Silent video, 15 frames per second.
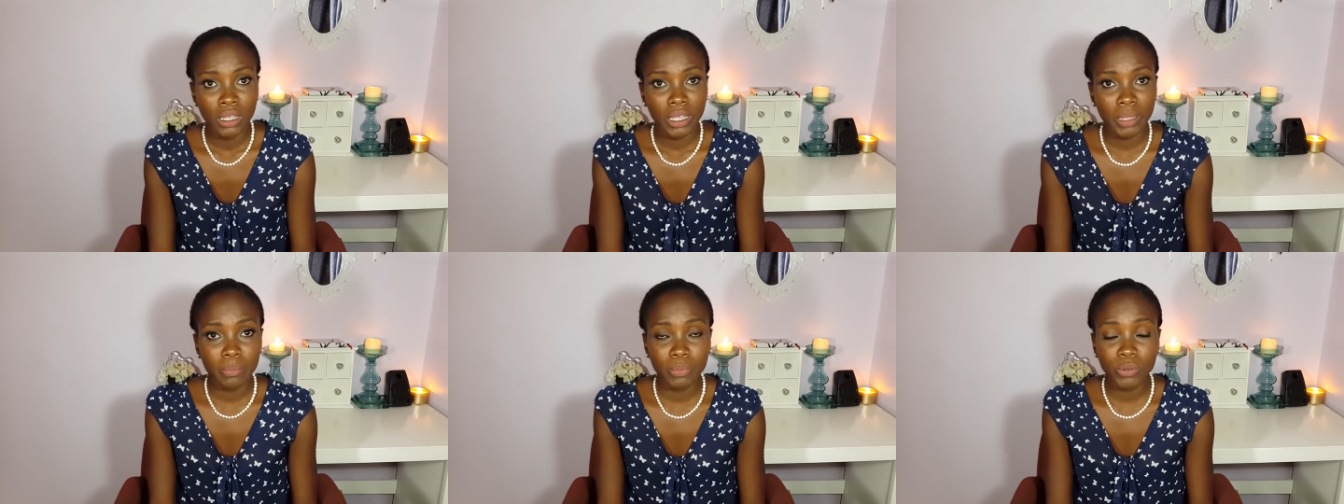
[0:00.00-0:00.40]

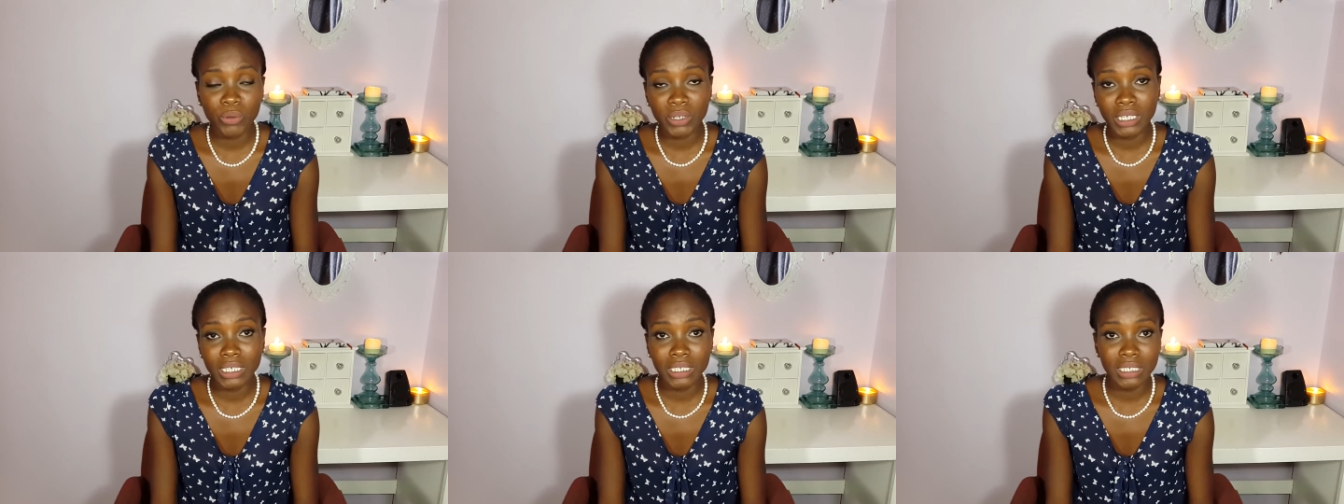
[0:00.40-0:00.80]

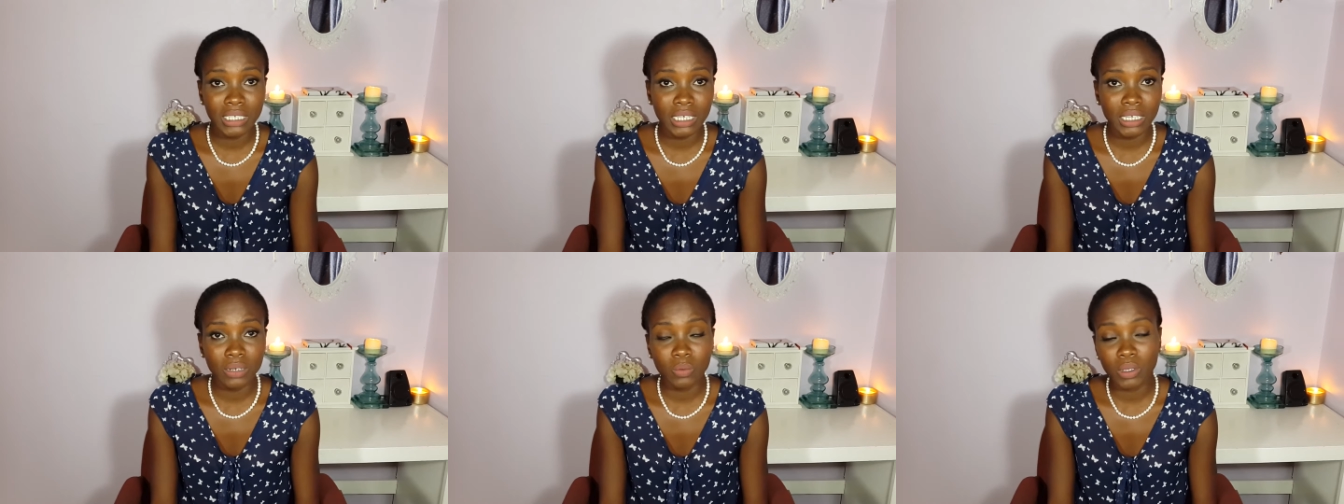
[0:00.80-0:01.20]
employees
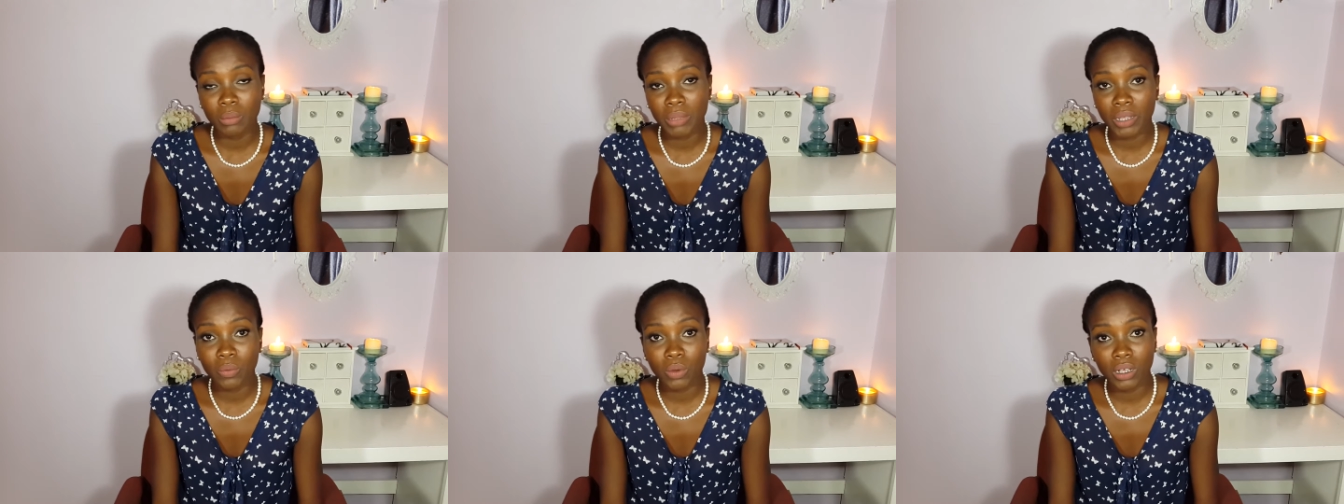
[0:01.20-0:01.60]
in one
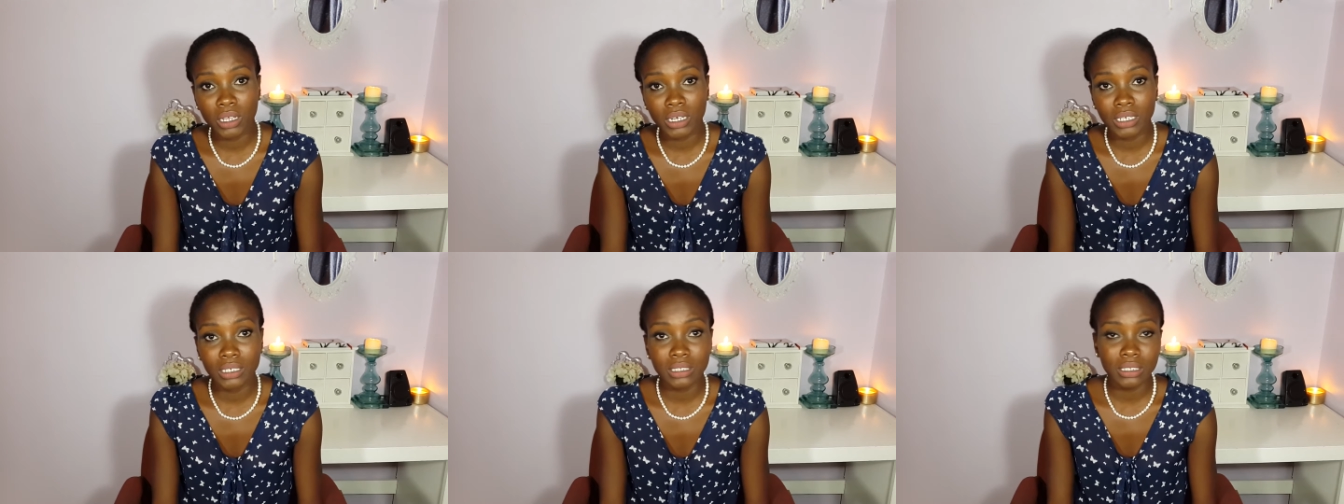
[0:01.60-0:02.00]
by
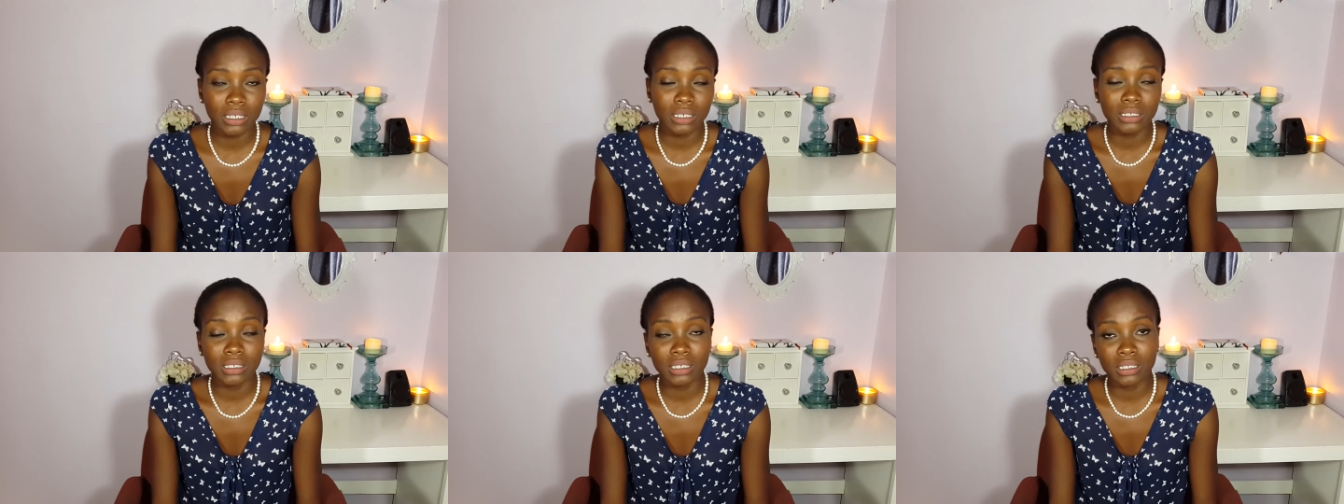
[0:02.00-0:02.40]
one and
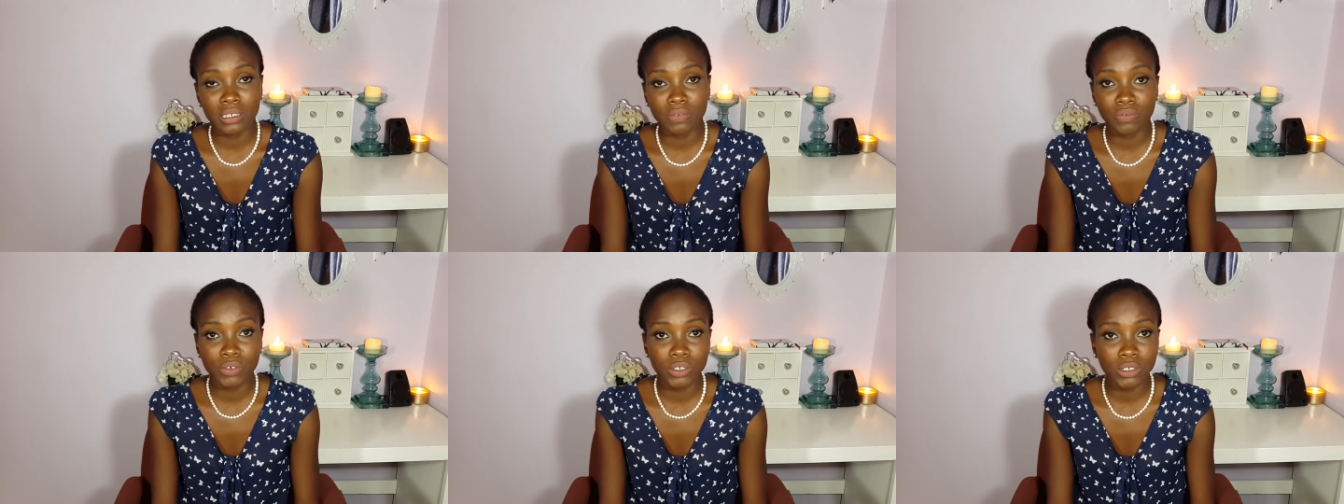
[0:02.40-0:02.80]
discussing
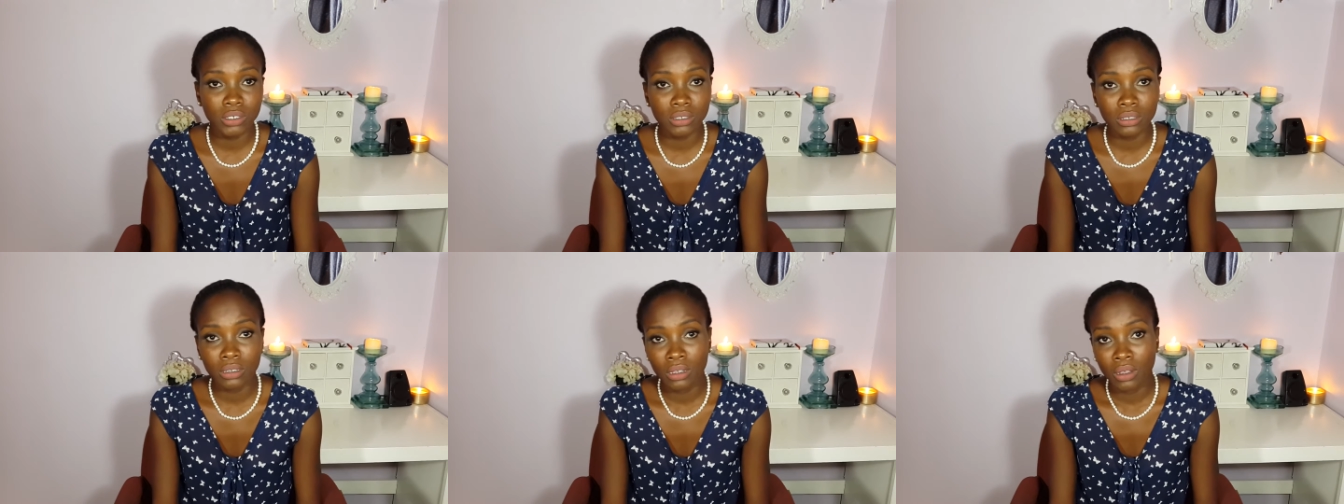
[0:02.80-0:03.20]
their
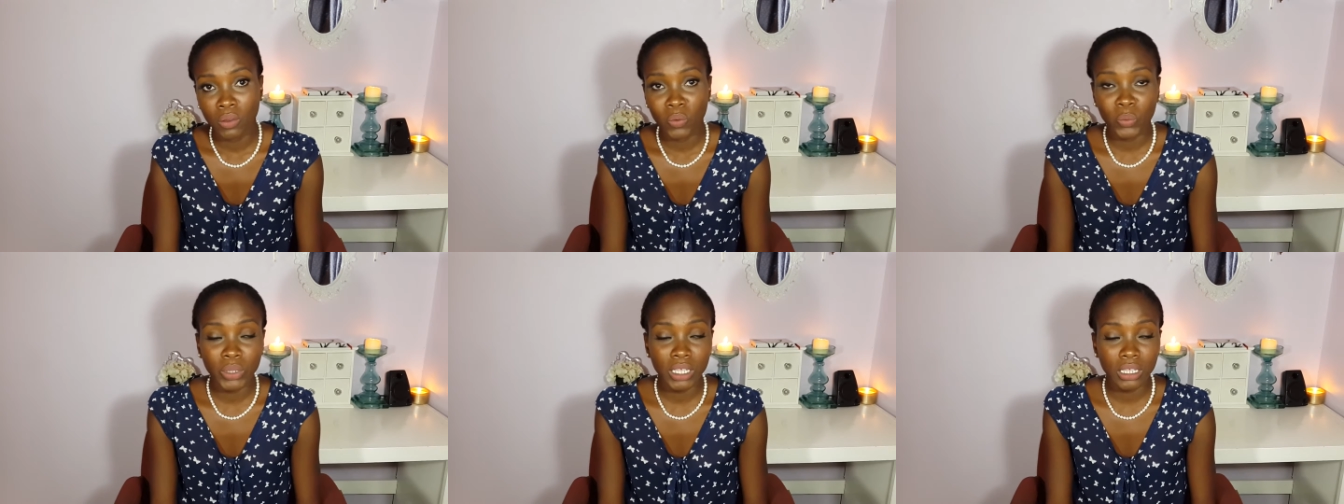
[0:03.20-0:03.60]
first
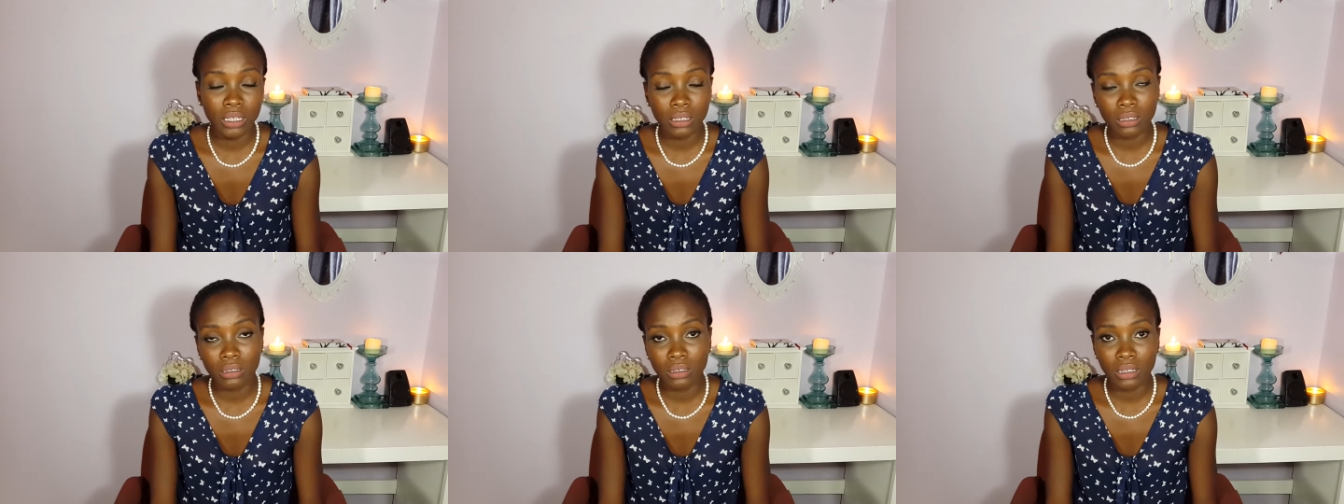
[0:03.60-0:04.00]

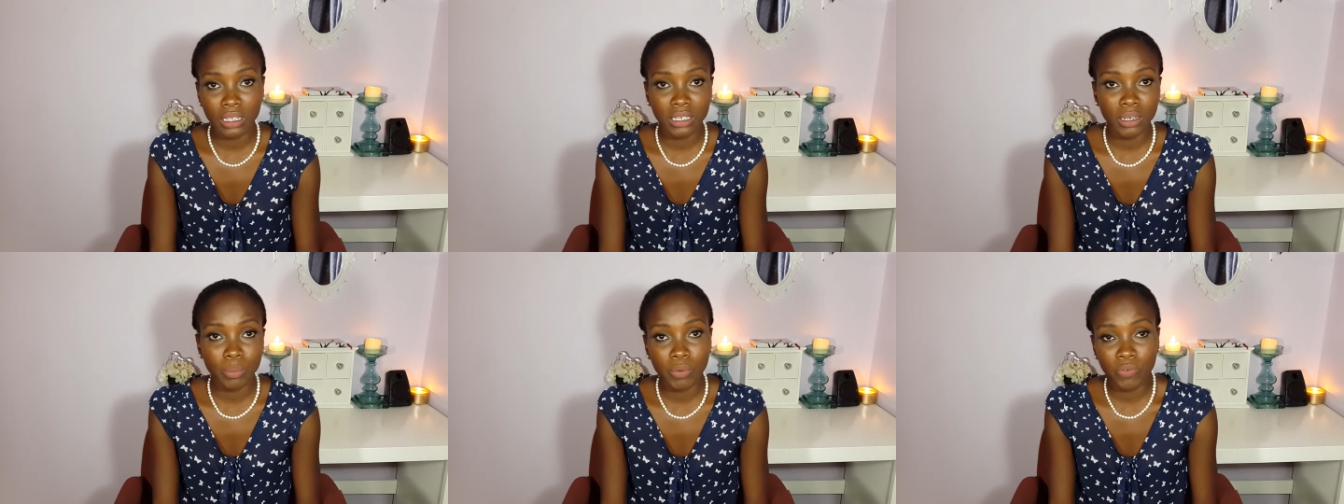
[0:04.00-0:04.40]
week
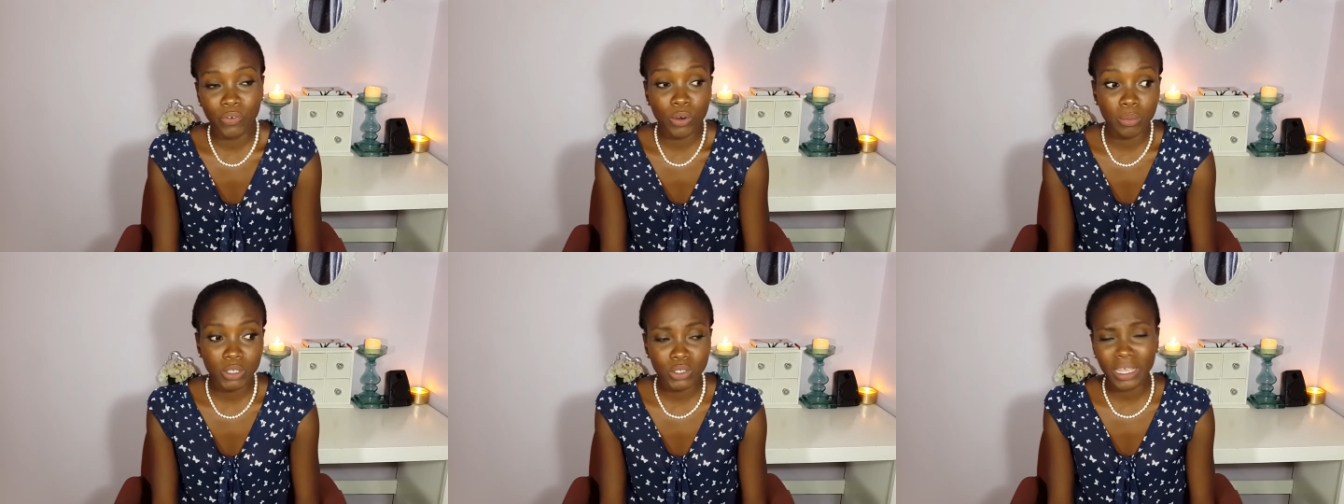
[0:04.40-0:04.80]
and their
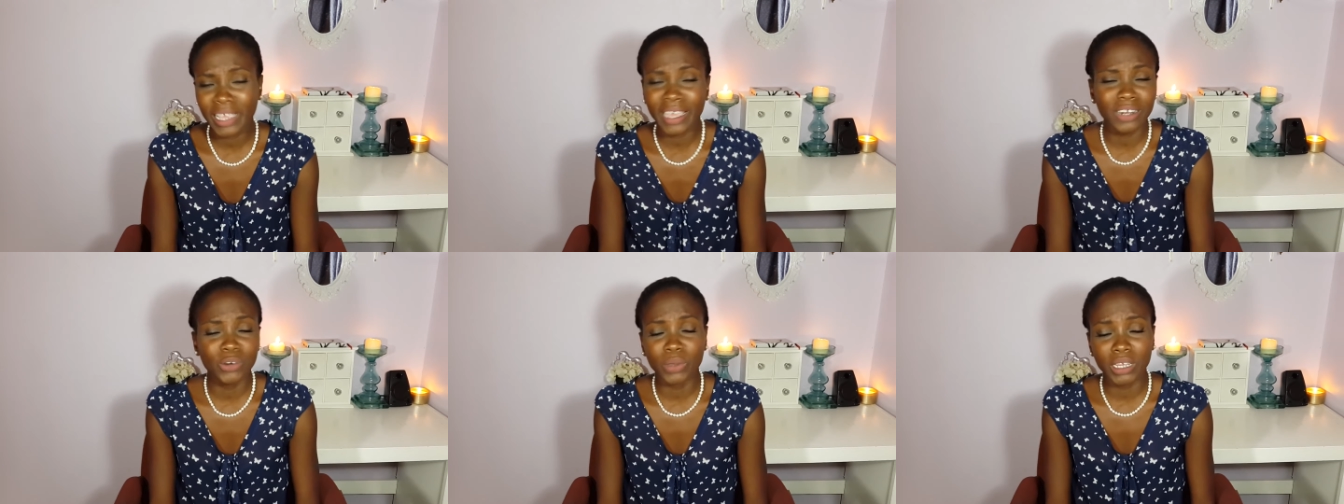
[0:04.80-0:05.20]
performance. I
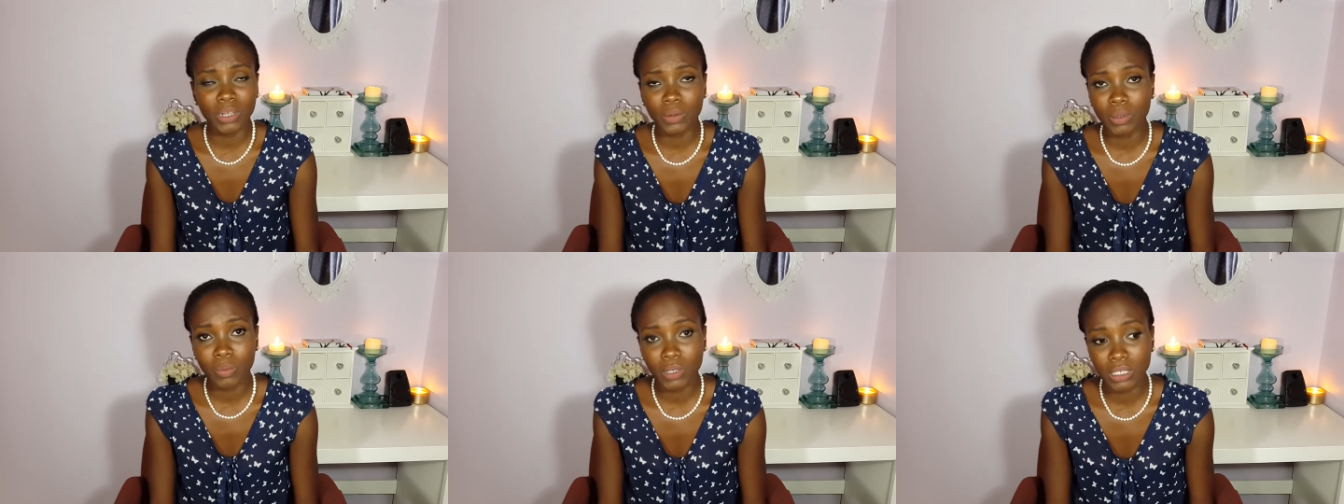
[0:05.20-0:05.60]
had no idea
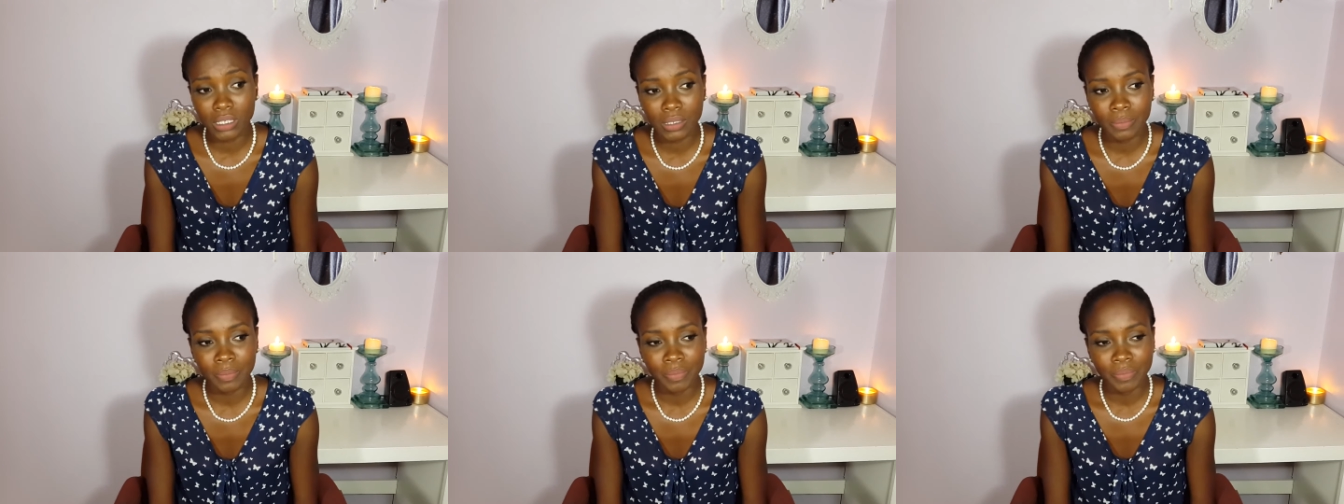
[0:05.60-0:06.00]
what it was.